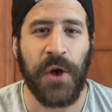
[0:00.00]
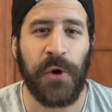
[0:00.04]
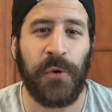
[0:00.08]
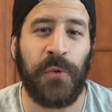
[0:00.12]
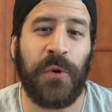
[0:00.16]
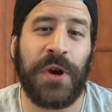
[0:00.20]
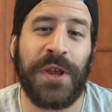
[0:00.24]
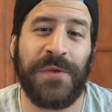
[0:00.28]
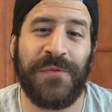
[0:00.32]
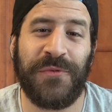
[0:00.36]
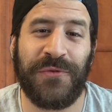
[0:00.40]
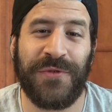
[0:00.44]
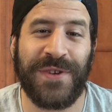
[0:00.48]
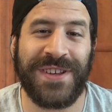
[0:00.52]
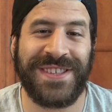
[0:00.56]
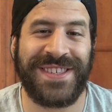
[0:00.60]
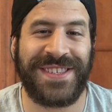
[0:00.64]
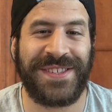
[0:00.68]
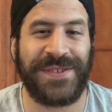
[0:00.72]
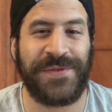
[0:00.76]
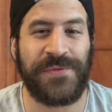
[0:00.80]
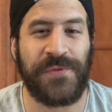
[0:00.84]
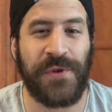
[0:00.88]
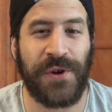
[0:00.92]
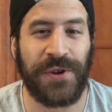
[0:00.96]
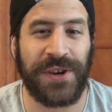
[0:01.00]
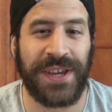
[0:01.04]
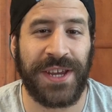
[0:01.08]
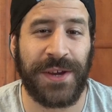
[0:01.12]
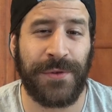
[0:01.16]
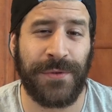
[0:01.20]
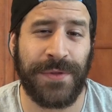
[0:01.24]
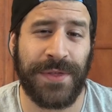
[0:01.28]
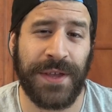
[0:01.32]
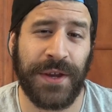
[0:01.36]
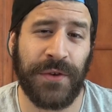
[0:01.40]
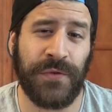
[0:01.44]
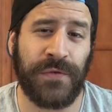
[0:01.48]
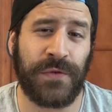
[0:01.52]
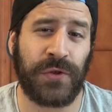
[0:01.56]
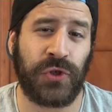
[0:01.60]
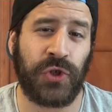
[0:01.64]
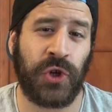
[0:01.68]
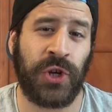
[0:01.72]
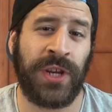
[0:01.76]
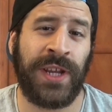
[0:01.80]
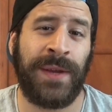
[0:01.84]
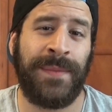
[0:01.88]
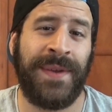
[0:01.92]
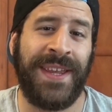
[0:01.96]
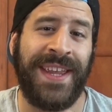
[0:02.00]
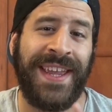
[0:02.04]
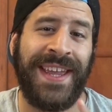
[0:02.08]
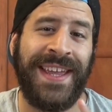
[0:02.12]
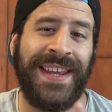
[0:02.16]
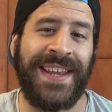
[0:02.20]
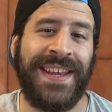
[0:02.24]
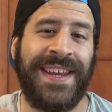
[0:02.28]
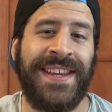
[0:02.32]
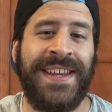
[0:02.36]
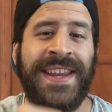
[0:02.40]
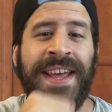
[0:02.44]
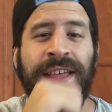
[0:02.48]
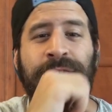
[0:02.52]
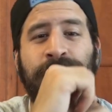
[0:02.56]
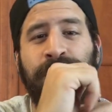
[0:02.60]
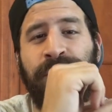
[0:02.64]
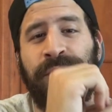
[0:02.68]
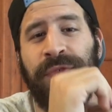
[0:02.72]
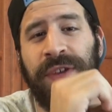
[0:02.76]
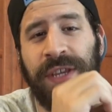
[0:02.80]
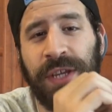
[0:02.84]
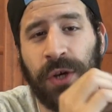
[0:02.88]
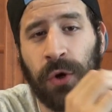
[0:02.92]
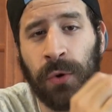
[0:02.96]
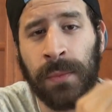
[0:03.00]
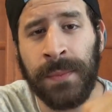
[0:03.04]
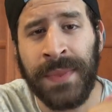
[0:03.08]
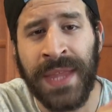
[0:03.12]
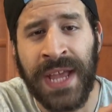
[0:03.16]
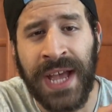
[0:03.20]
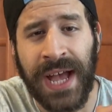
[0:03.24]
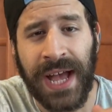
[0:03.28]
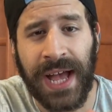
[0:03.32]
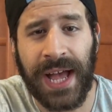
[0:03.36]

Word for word: What up friends, Liron here. Thank you for joining me in another video.